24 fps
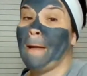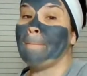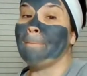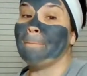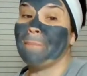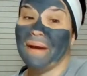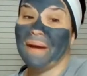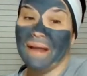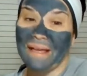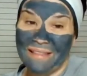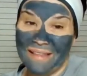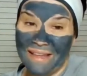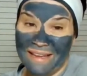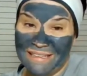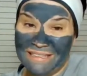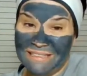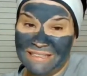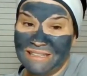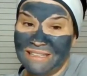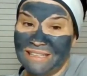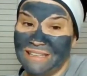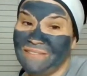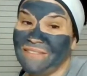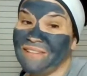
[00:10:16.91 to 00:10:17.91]
but I like
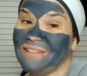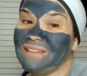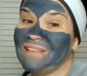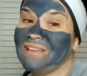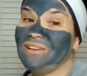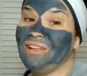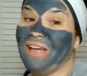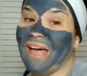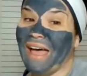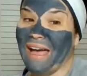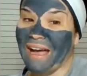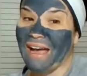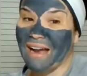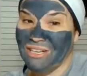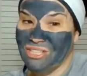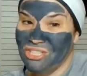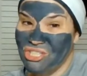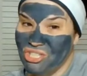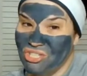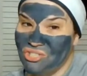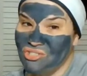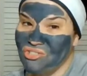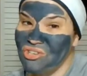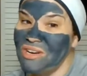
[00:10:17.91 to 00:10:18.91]
to leave a little
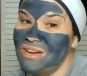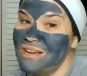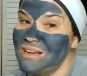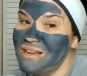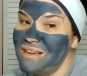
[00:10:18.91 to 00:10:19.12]
extra